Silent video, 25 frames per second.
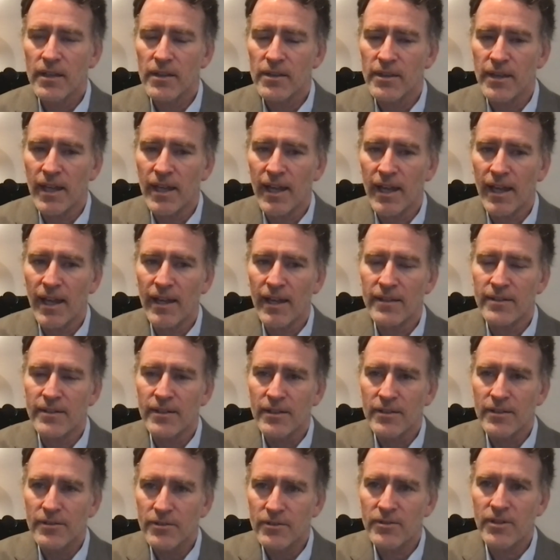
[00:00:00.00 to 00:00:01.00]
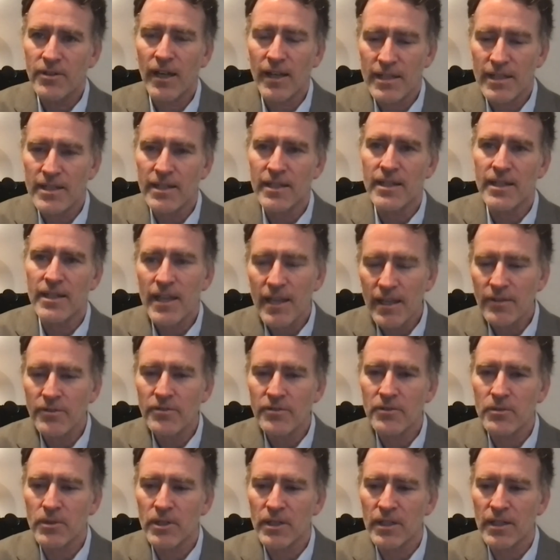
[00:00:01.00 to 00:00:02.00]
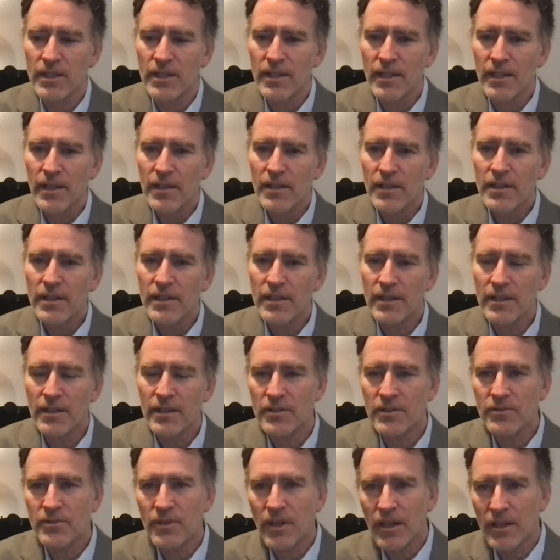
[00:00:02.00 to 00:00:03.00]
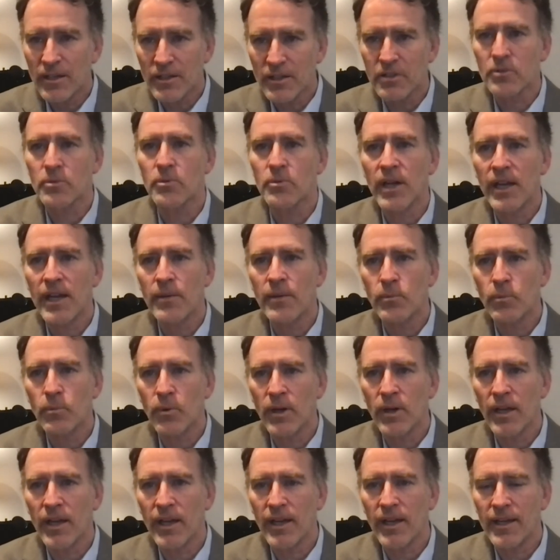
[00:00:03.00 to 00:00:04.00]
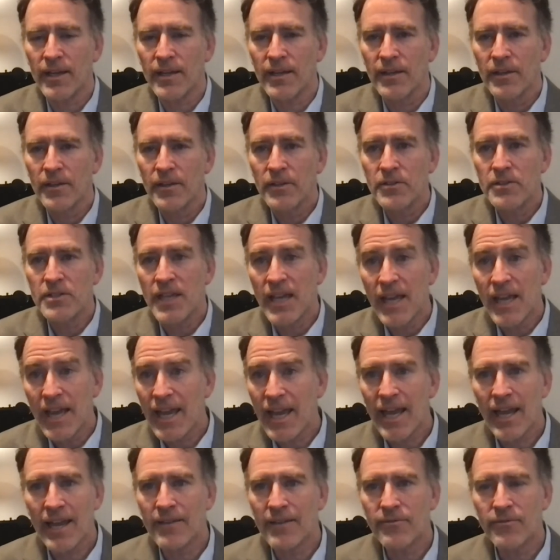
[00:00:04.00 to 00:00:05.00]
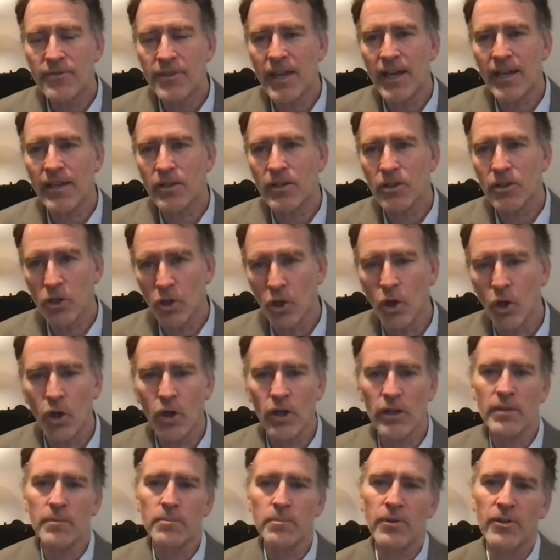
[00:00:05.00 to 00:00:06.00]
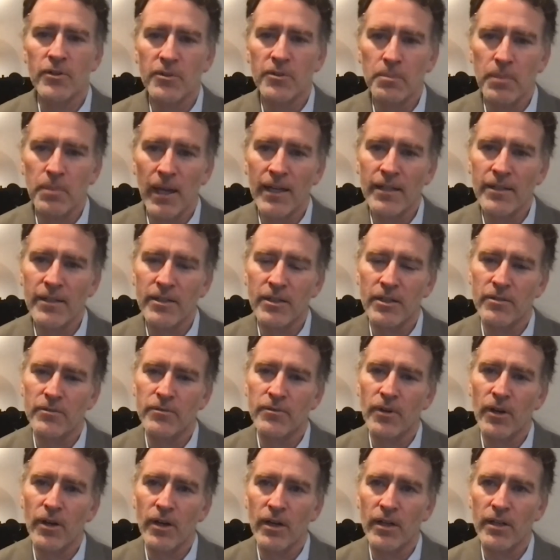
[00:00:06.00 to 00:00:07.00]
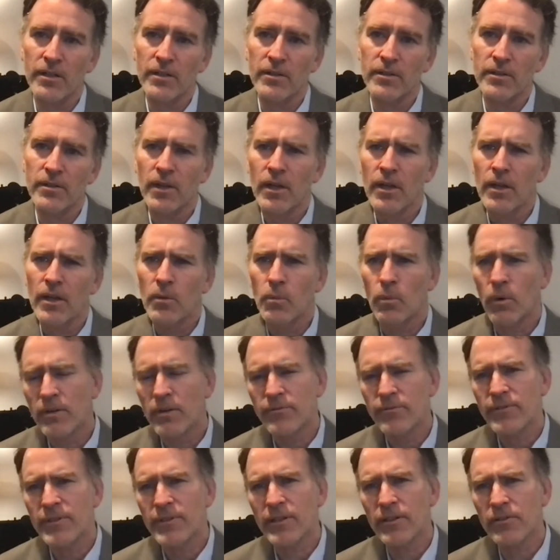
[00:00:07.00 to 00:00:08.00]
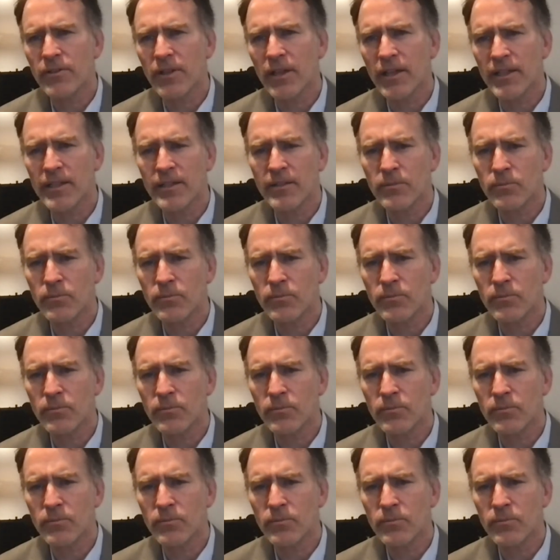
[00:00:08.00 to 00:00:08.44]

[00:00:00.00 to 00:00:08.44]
that studying history is a great way to have that long perspective on what feels like